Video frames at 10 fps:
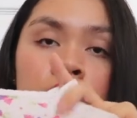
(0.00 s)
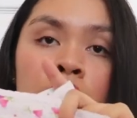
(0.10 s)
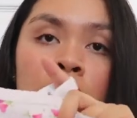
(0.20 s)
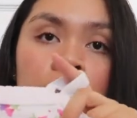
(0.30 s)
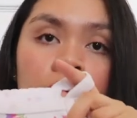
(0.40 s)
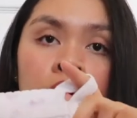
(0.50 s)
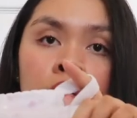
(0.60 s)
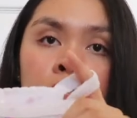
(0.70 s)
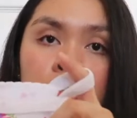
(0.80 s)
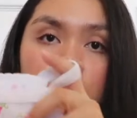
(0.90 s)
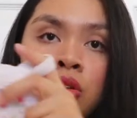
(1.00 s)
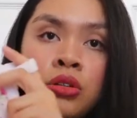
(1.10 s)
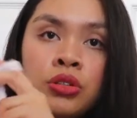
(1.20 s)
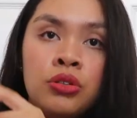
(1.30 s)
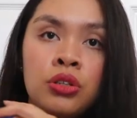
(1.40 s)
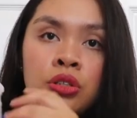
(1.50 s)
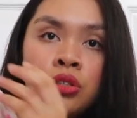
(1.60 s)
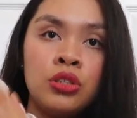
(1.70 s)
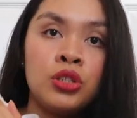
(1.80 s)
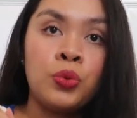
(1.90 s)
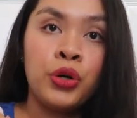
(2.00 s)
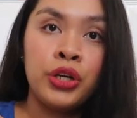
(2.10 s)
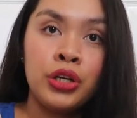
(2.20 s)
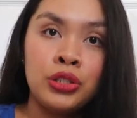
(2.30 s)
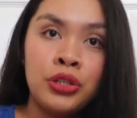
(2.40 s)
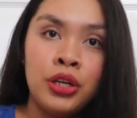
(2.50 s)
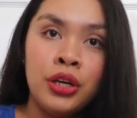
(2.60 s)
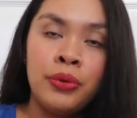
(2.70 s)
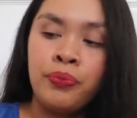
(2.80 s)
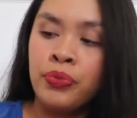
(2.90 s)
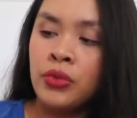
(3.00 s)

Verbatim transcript: The other one is in the laundry. She just wore it yesterday.